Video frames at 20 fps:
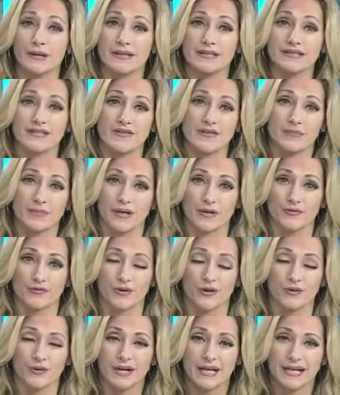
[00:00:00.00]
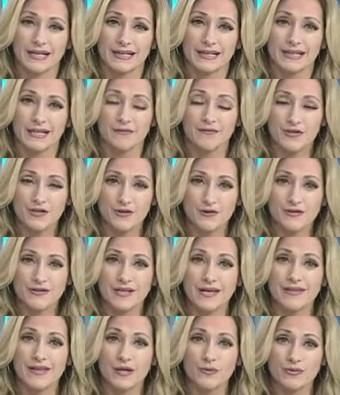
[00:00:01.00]
bust in the metro. Officials
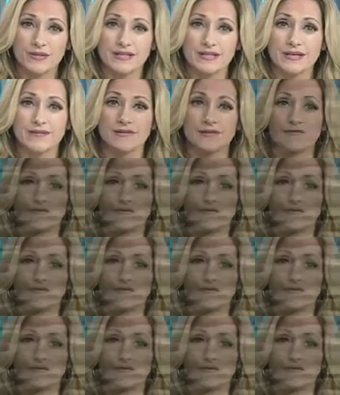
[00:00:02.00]
say they received